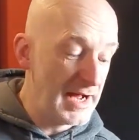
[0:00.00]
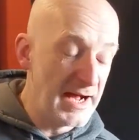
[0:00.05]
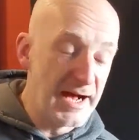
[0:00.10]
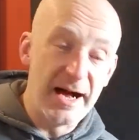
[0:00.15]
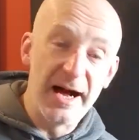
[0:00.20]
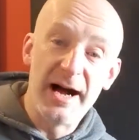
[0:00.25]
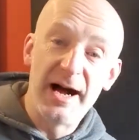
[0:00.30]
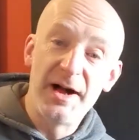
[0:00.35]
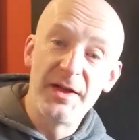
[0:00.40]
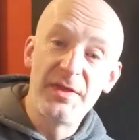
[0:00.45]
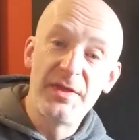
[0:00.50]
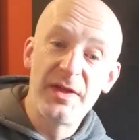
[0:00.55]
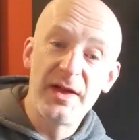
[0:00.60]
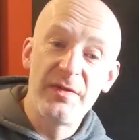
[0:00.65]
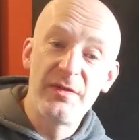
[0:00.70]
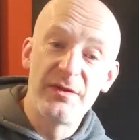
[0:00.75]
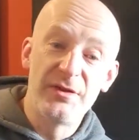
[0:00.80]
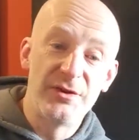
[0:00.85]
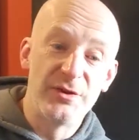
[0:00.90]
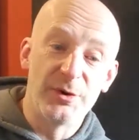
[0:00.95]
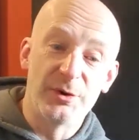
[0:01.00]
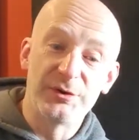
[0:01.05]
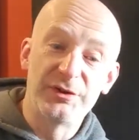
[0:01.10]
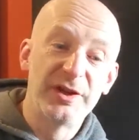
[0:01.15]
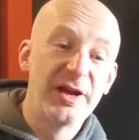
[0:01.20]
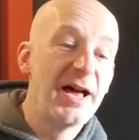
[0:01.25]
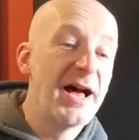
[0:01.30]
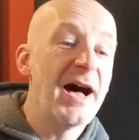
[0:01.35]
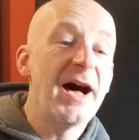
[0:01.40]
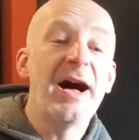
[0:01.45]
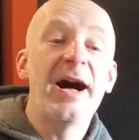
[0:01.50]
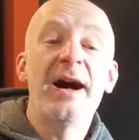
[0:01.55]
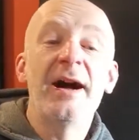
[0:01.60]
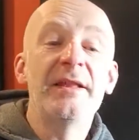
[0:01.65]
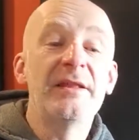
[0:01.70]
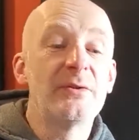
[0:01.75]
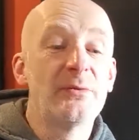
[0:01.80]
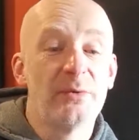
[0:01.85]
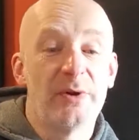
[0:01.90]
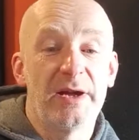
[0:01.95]
and then the note.
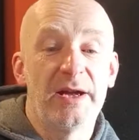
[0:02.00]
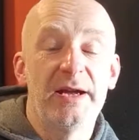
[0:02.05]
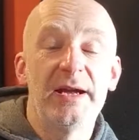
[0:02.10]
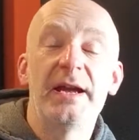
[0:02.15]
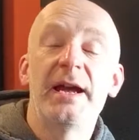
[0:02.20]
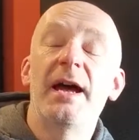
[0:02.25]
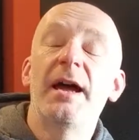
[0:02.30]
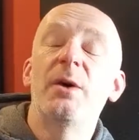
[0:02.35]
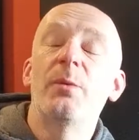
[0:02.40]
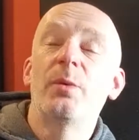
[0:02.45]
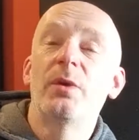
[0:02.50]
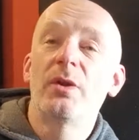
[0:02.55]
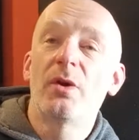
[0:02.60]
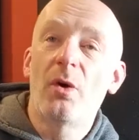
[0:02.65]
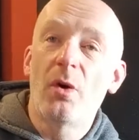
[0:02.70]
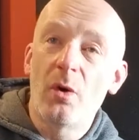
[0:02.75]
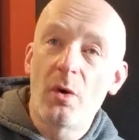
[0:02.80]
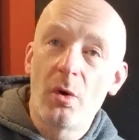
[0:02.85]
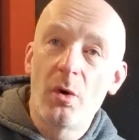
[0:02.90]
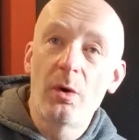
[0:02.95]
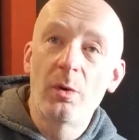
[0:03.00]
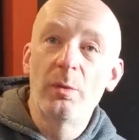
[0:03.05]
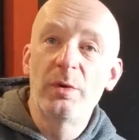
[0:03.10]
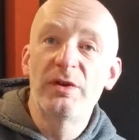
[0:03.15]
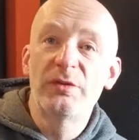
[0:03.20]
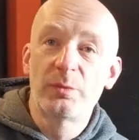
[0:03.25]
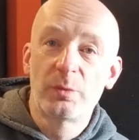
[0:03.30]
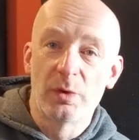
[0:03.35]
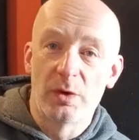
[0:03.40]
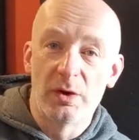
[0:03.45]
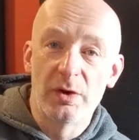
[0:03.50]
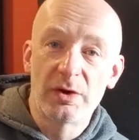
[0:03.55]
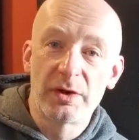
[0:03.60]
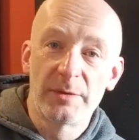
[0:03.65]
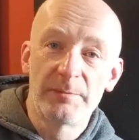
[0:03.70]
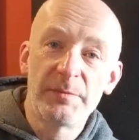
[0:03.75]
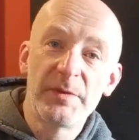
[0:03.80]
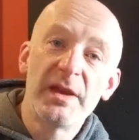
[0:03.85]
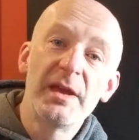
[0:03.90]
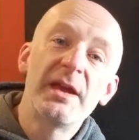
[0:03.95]
Either way, it will always
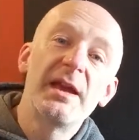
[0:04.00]
work.